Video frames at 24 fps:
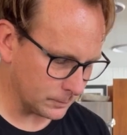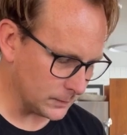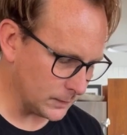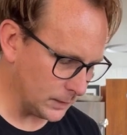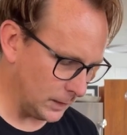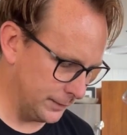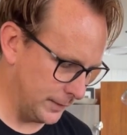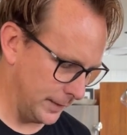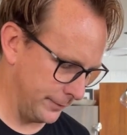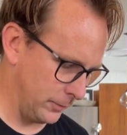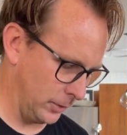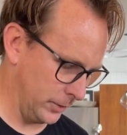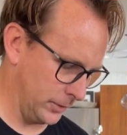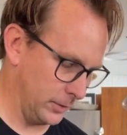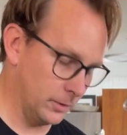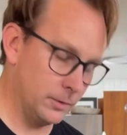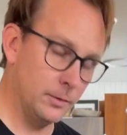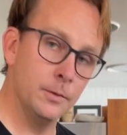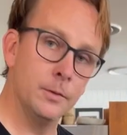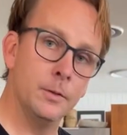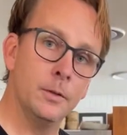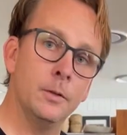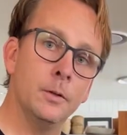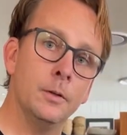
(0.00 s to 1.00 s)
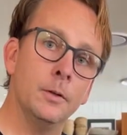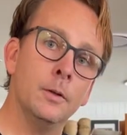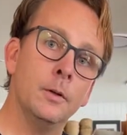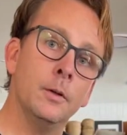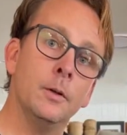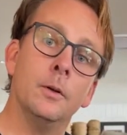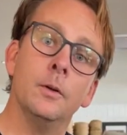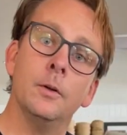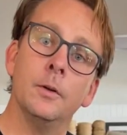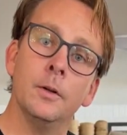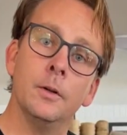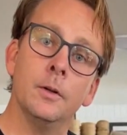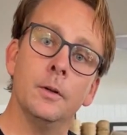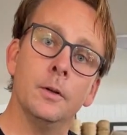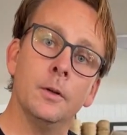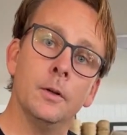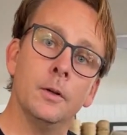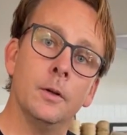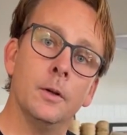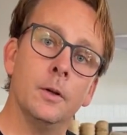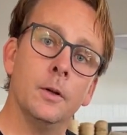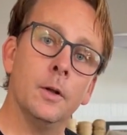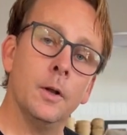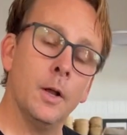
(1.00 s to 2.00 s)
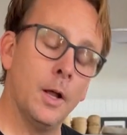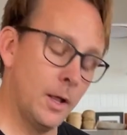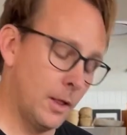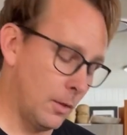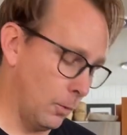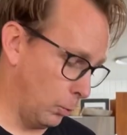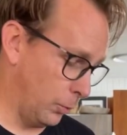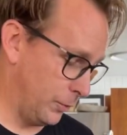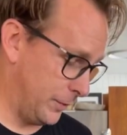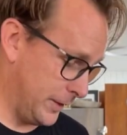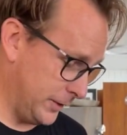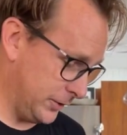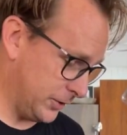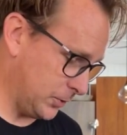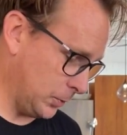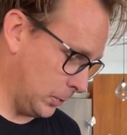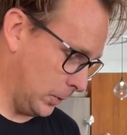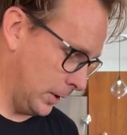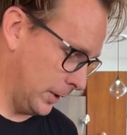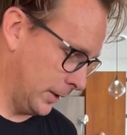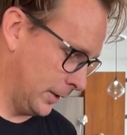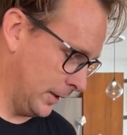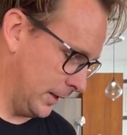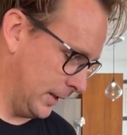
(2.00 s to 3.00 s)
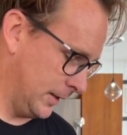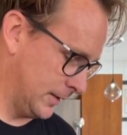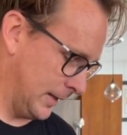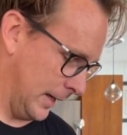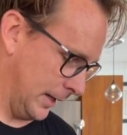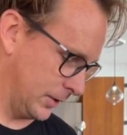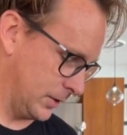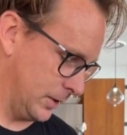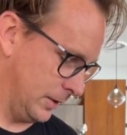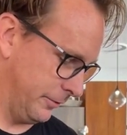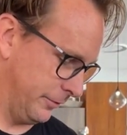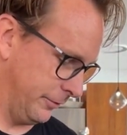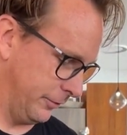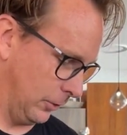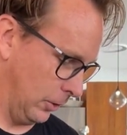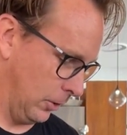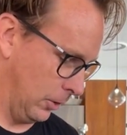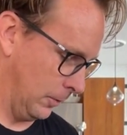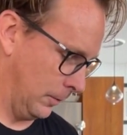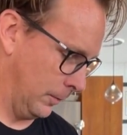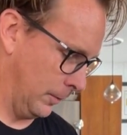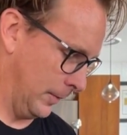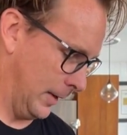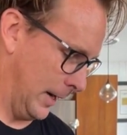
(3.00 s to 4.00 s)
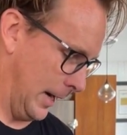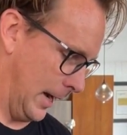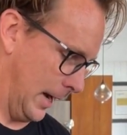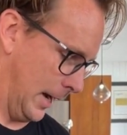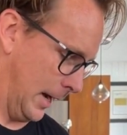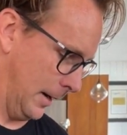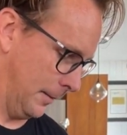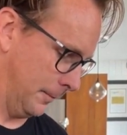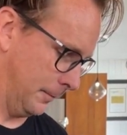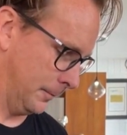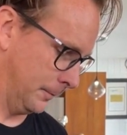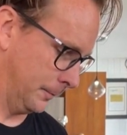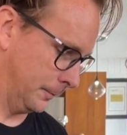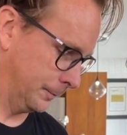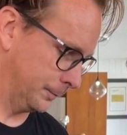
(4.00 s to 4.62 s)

Where was the squid, squid caught? This one is actually from um,